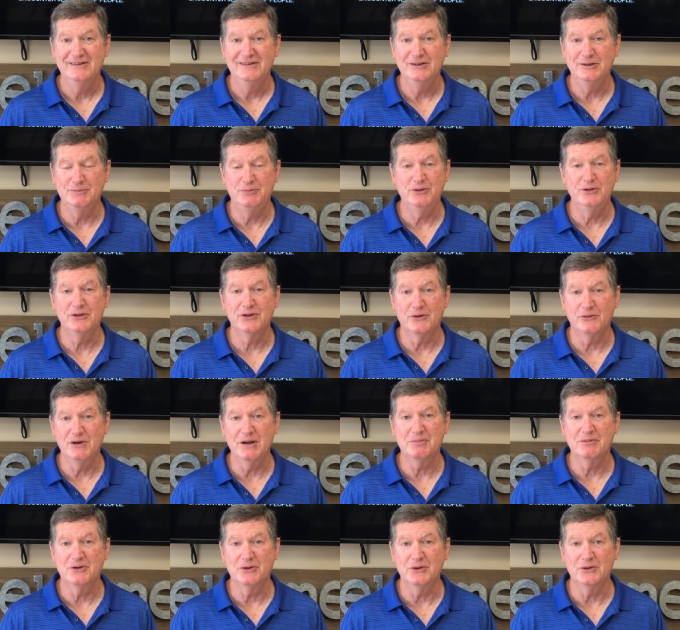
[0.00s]
to pull the
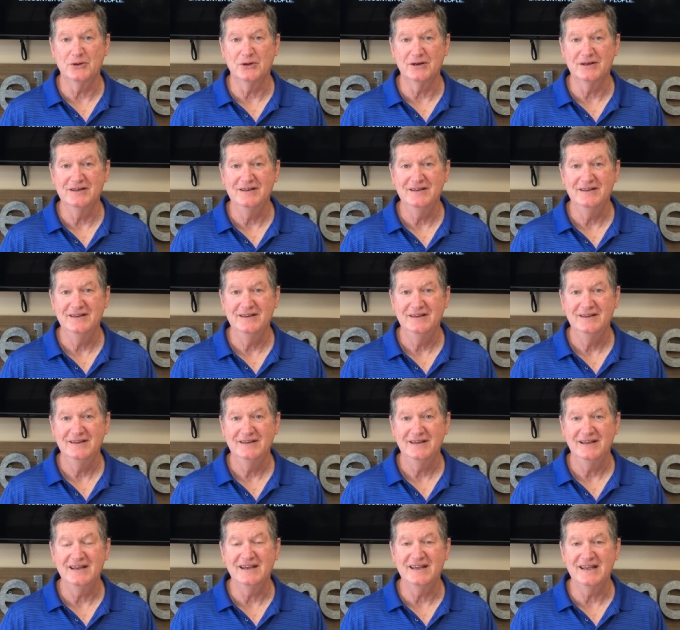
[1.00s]
ripcord
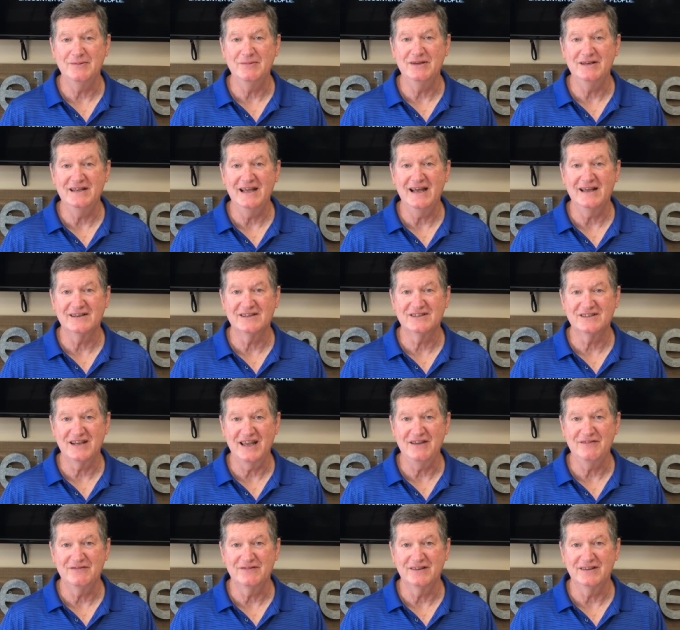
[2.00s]
and get me down
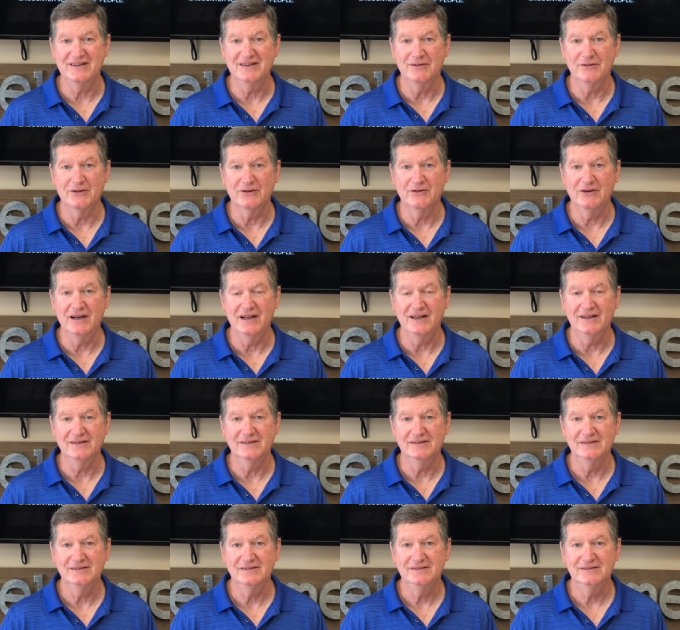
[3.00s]
safely on the ground.